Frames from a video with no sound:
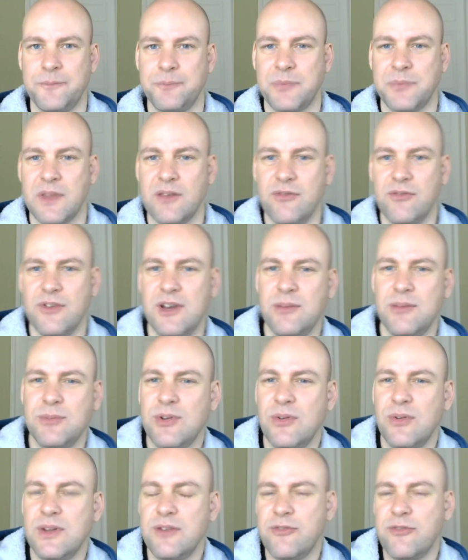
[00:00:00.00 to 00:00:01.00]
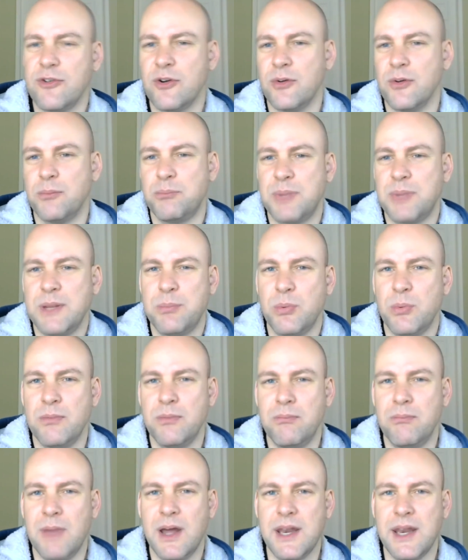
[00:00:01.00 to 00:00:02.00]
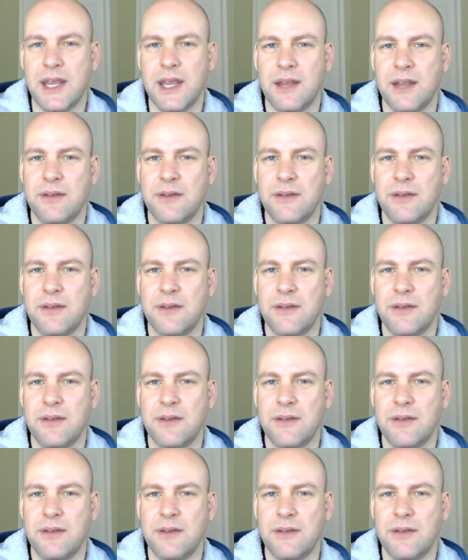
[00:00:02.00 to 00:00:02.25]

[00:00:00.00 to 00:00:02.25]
Freedom's only for people with money.